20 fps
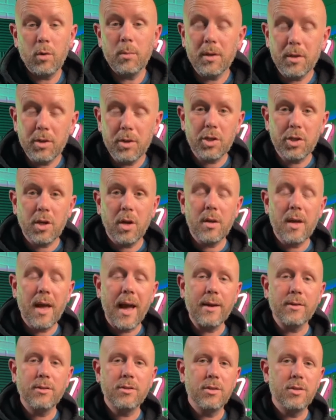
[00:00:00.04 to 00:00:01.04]
So I'm going to show
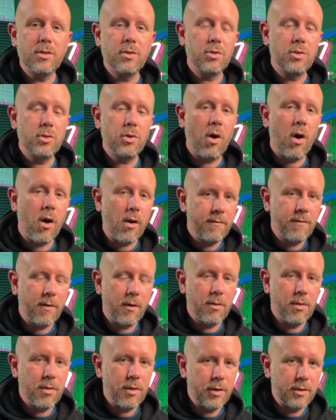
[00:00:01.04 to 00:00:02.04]
you how to use your
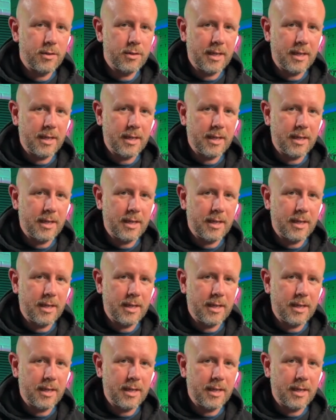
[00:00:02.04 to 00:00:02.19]
iPhone